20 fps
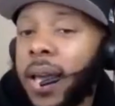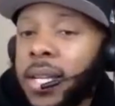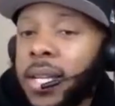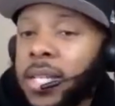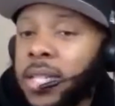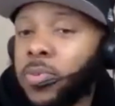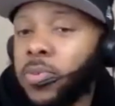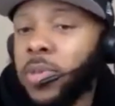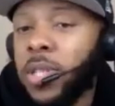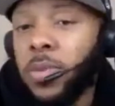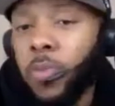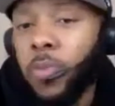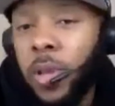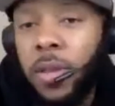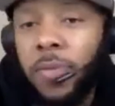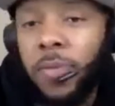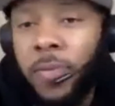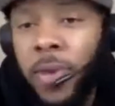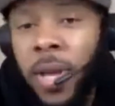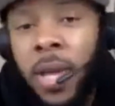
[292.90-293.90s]
And this
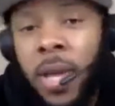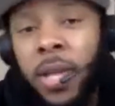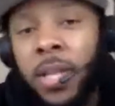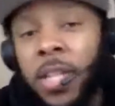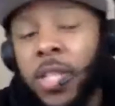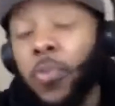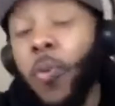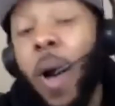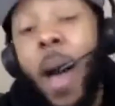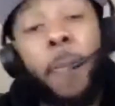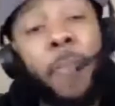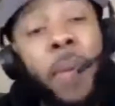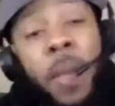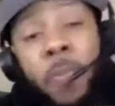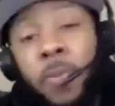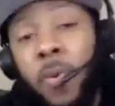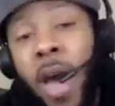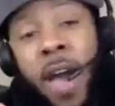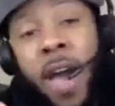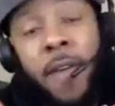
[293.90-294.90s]
is why
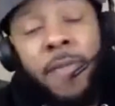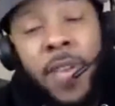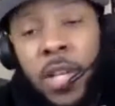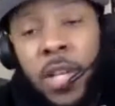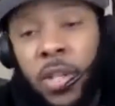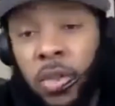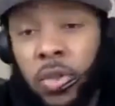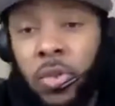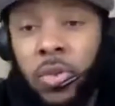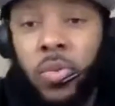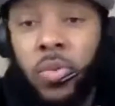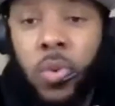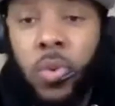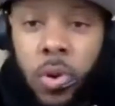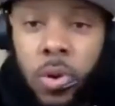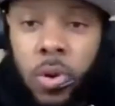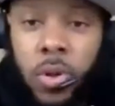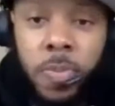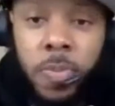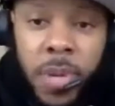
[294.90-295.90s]
people have issues
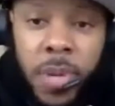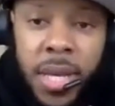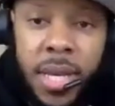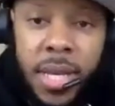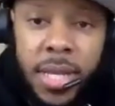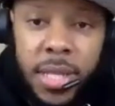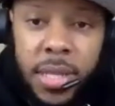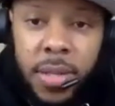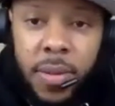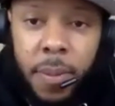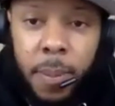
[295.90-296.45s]
with Errol Spence.